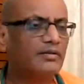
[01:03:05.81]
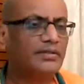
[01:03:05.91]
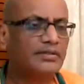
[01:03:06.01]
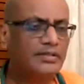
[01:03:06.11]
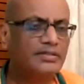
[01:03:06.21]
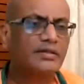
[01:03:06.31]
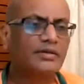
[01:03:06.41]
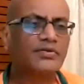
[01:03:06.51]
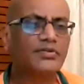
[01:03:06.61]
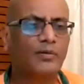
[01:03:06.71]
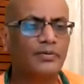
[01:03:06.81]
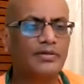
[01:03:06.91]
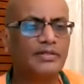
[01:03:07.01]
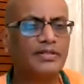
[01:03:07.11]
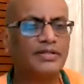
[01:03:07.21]
With this, we stop
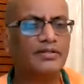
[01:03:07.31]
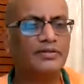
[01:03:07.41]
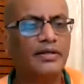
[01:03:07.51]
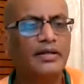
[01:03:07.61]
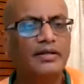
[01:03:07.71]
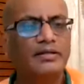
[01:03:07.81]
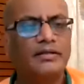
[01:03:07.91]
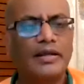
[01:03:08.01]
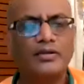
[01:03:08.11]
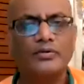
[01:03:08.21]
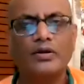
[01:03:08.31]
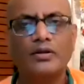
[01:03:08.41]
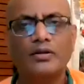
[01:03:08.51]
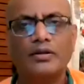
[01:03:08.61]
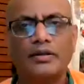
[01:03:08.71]
our discussion today. Thank you
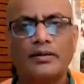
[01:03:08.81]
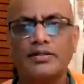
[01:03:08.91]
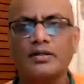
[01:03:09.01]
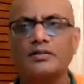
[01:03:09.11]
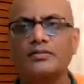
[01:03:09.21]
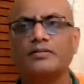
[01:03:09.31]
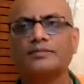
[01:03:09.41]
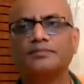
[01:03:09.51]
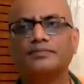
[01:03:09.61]
all. Namaskars.